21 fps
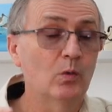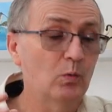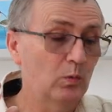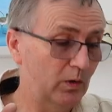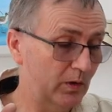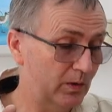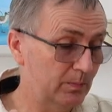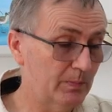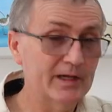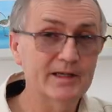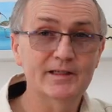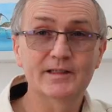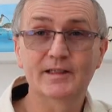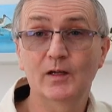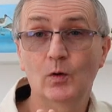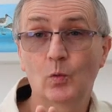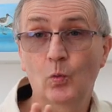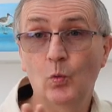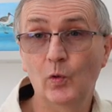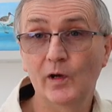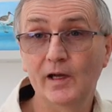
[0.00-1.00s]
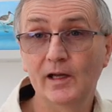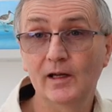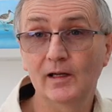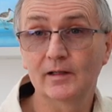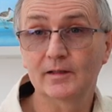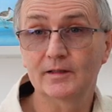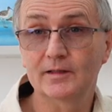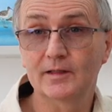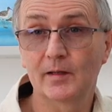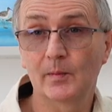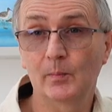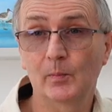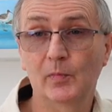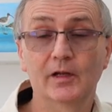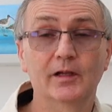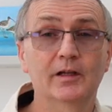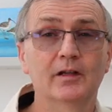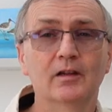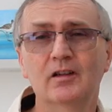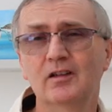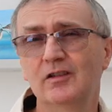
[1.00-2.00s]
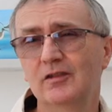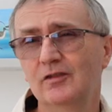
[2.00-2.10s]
Well, the basic wheel assembly,